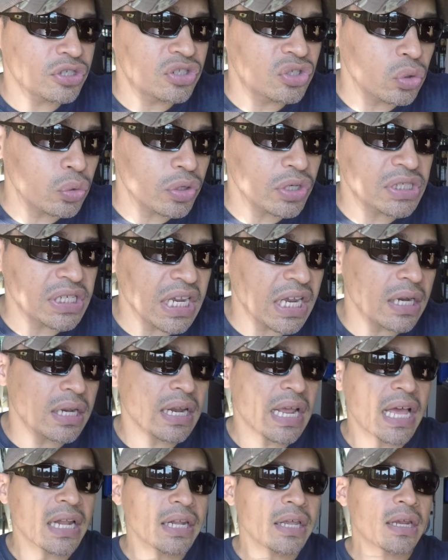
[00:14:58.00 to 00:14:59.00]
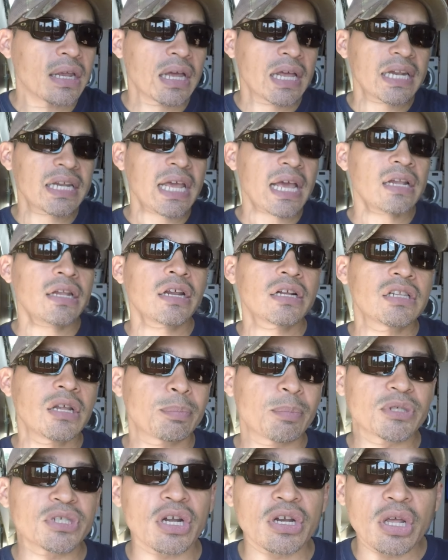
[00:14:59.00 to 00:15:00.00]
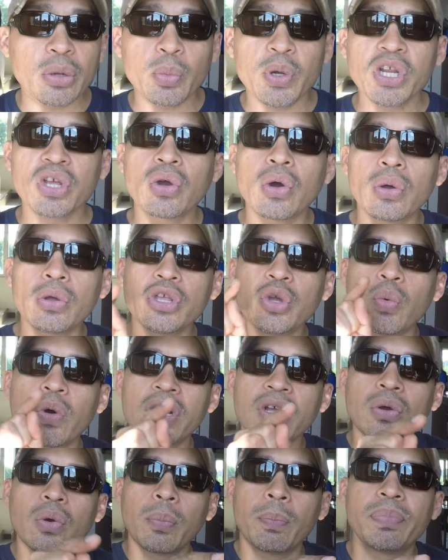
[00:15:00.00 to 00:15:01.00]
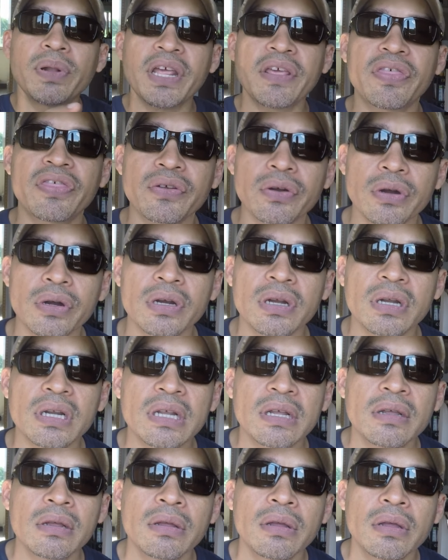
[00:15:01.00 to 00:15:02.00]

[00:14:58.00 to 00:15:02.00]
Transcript: the suitors in LA, uh, the LA Clippers, and then when you go, you want to go play third